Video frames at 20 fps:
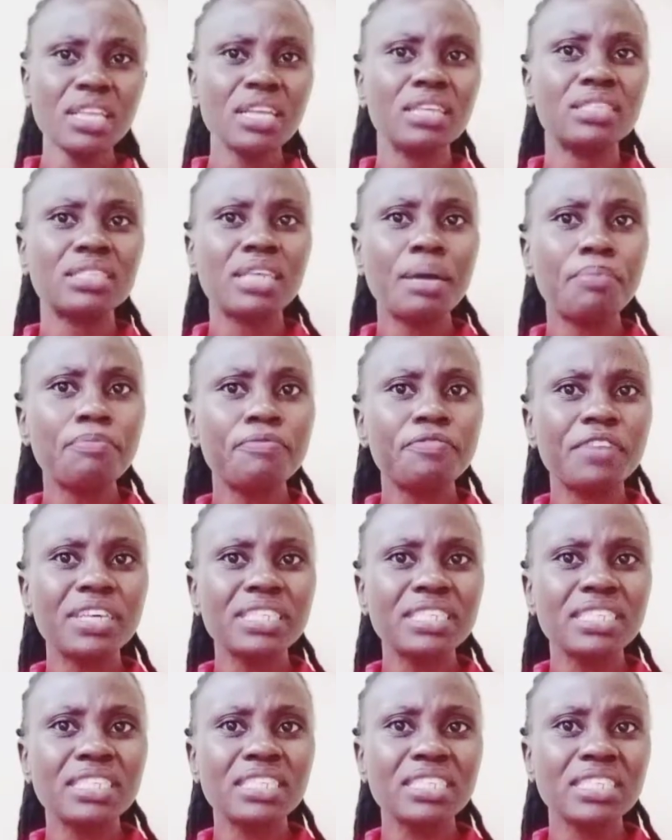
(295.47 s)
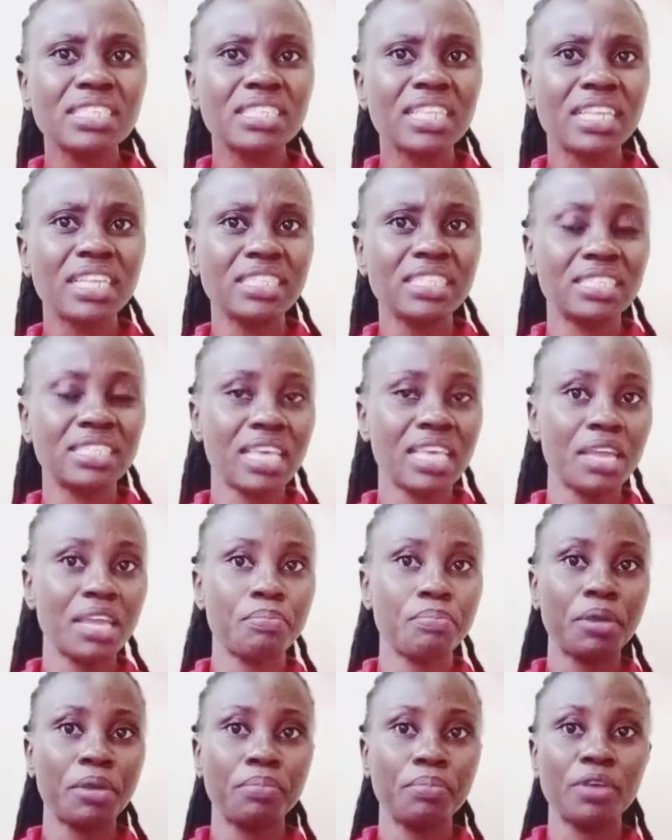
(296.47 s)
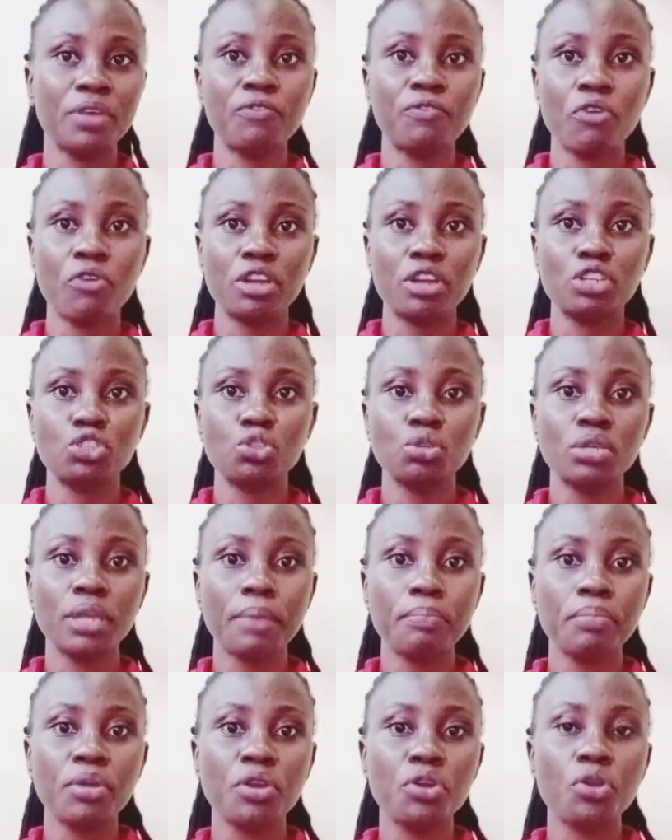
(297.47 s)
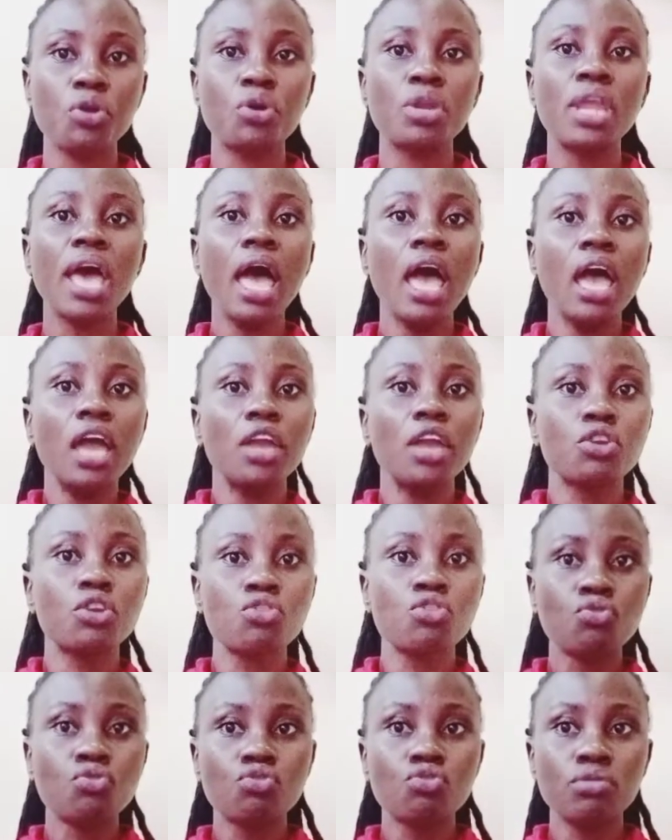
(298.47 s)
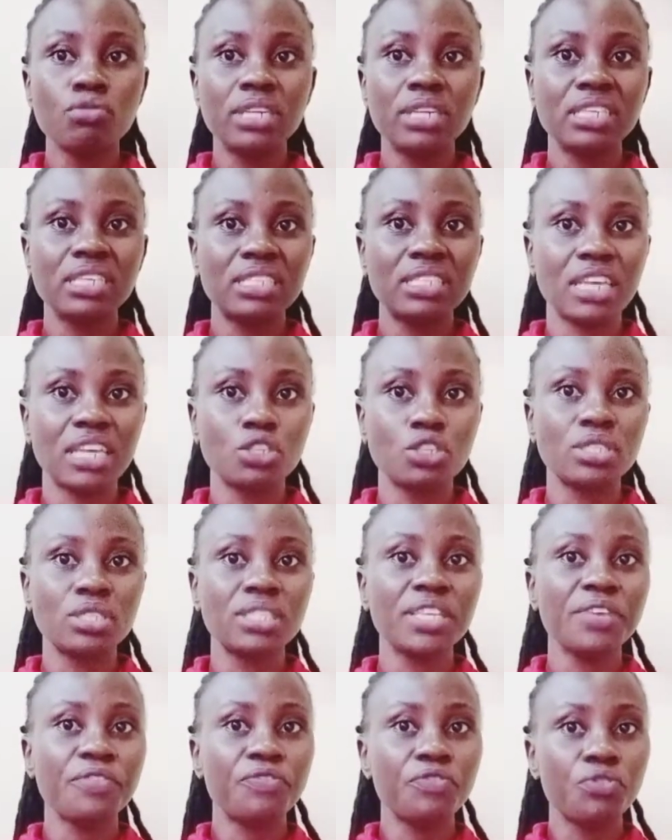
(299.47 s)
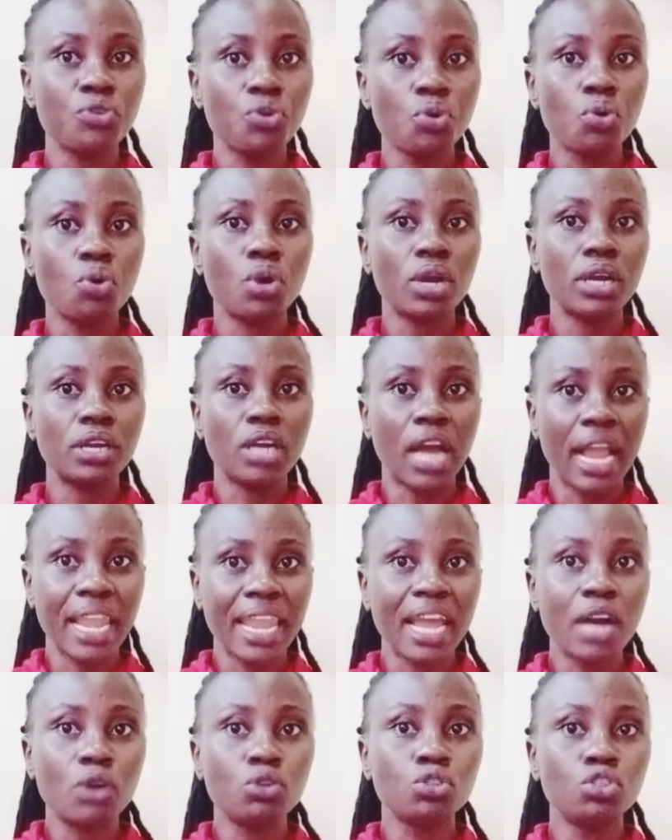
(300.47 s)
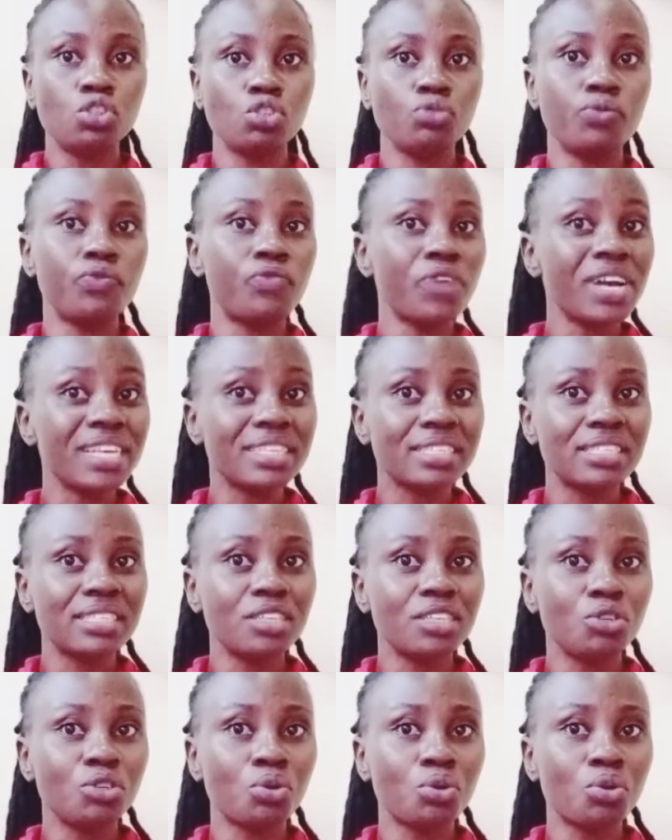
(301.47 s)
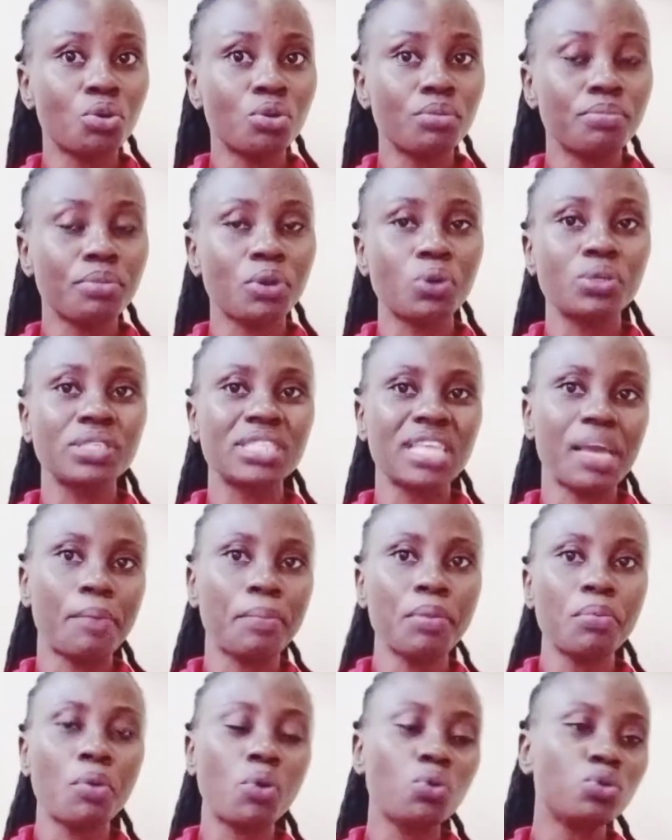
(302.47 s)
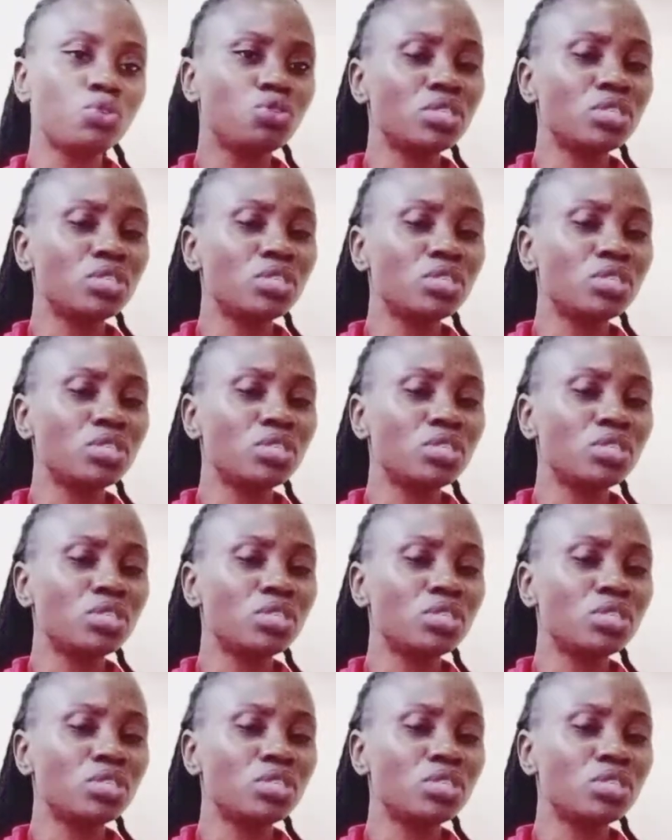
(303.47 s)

some fastings, let's say maybe for a shorter period, you notice and see if you're allowed to fast, because there are people who do